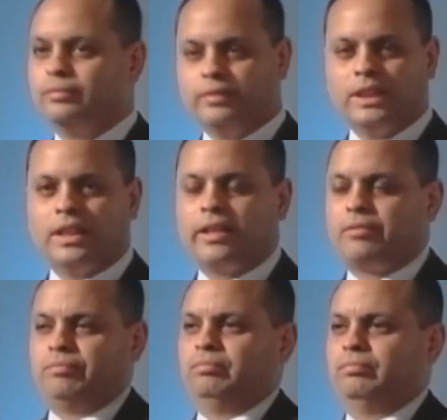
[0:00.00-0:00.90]
Like
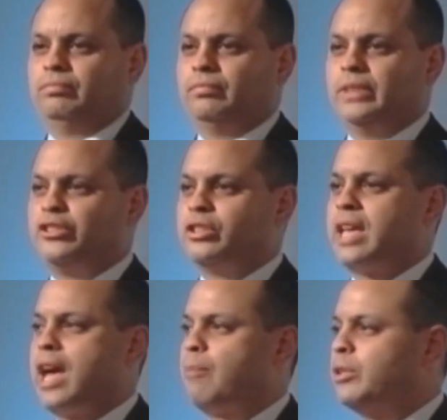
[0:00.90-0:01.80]
it just
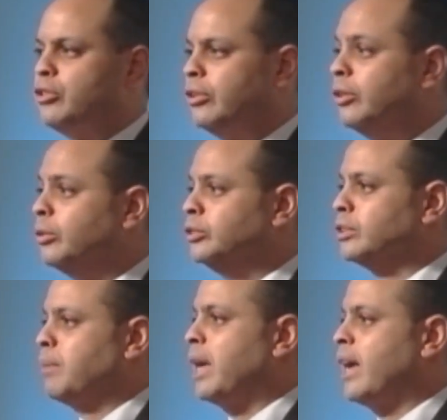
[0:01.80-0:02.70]
happened to you just
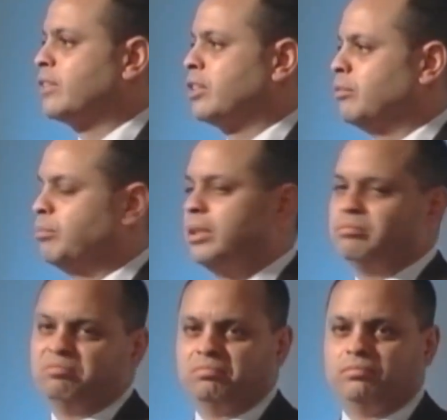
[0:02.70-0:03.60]
by accident, but
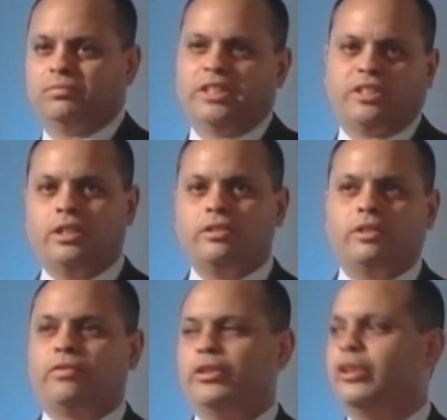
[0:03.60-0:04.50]
it's easy
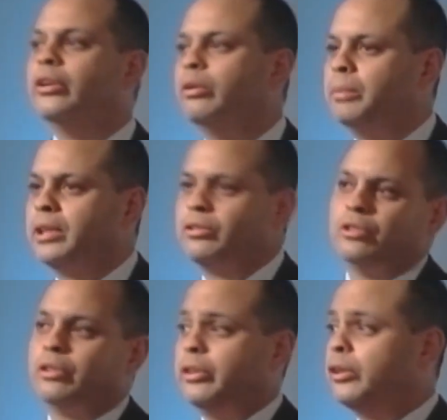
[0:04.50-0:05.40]
for you because you're
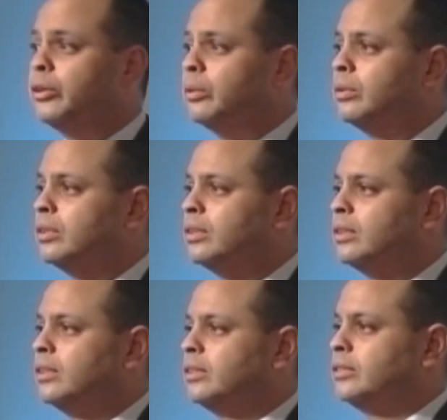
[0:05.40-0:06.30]
you.
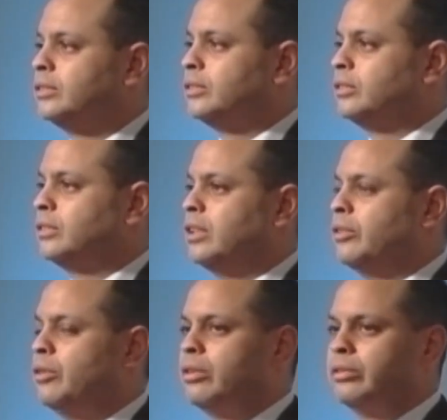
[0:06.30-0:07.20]

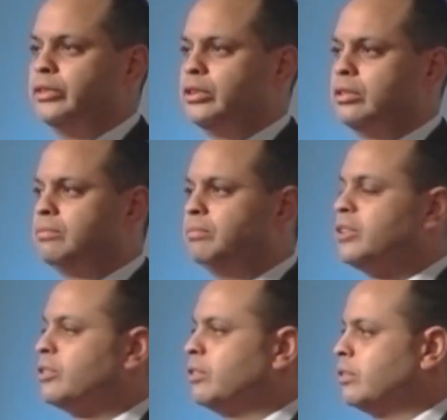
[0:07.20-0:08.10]
You're
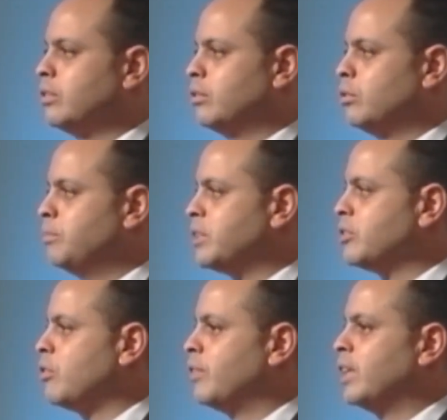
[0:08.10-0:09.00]
Mr. or Mrs.
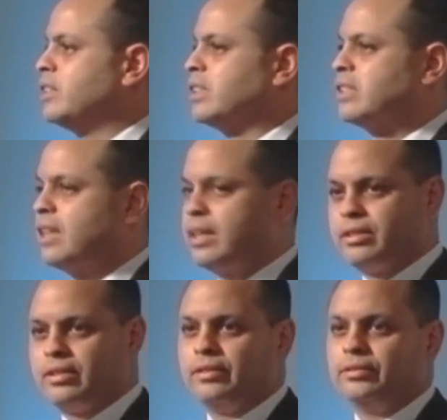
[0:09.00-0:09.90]
Overnight Success.
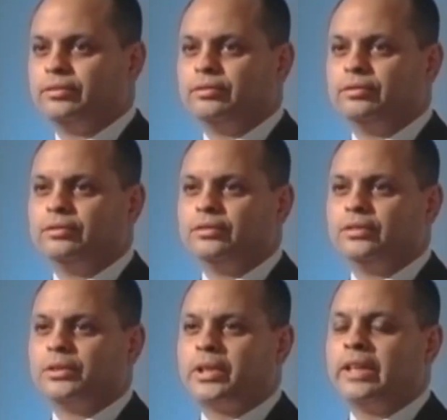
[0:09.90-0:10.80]

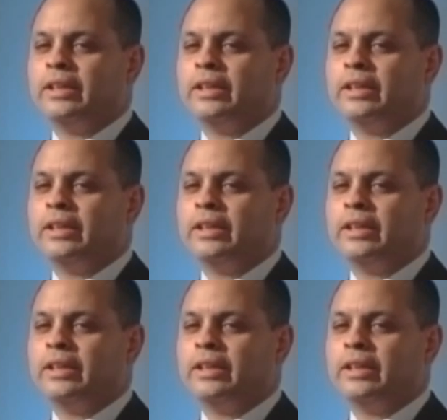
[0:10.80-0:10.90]
Okay?